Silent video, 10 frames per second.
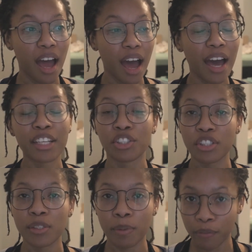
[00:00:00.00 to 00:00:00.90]
I
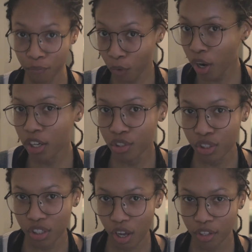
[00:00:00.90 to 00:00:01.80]
just spent
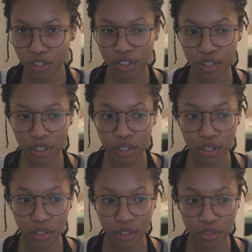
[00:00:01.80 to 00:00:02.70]
$400 on a
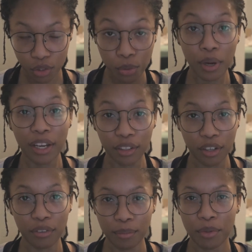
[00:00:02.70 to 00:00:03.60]

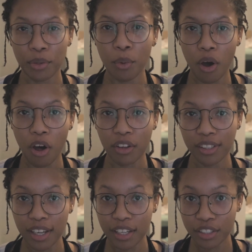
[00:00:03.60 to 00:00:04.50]
trailer from
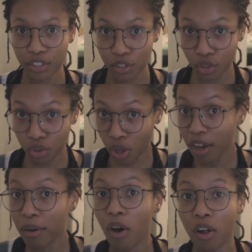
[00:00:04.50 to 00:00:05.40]
U-Haul to
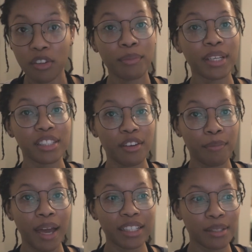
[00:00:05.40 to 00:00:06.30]
lug all of my stuff
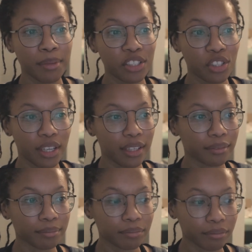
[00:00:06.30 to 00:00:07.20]
back to
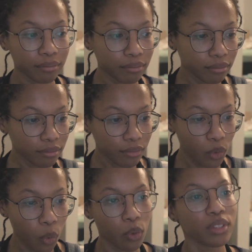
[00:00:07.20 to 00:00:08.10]
Michigan,
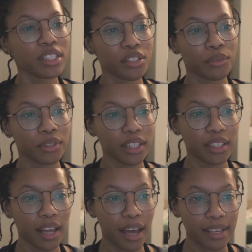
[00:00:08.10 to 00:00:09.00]
only to
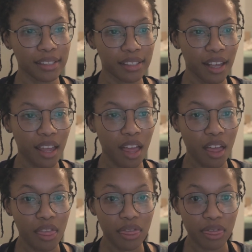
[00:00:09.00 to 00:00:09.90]
realize
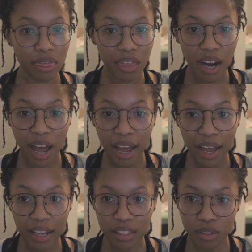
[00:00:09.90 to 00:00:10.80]
that
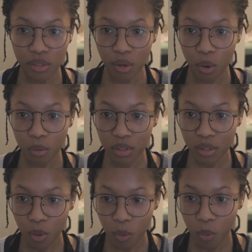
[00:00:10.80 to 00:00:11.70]
I
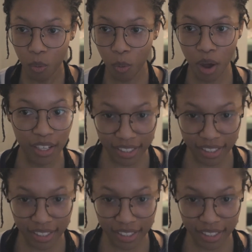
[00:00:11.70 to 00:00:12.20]
don't want